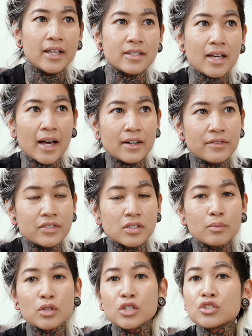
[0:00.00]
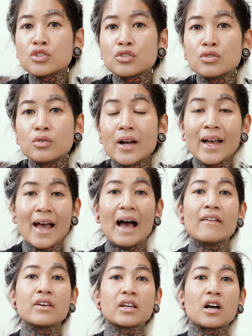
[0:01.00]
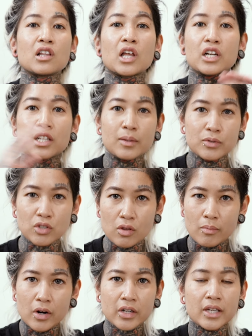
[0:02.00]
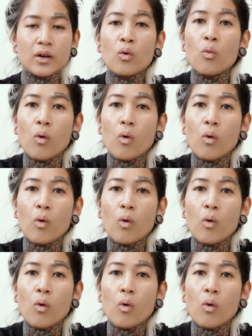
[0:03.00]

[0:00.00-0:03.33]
It's kind of similar to having a lot of clippers on the market.